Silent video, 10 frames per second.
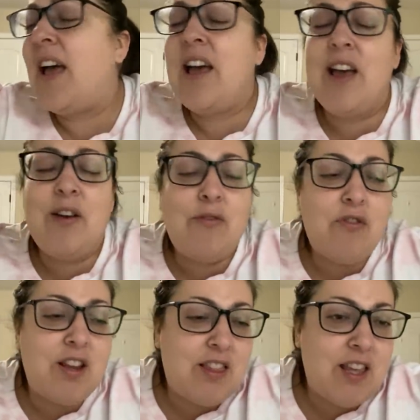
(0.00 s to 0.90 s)

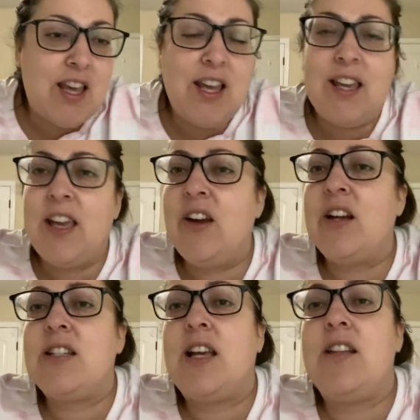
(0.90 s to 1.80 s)
Everything
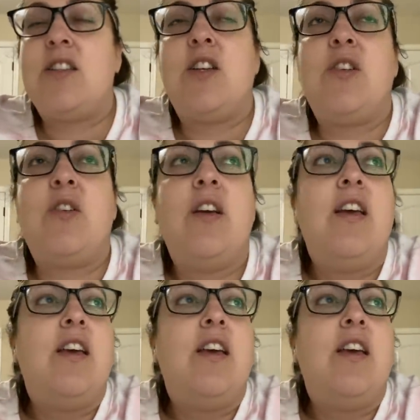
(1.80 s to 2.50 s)
irritates you.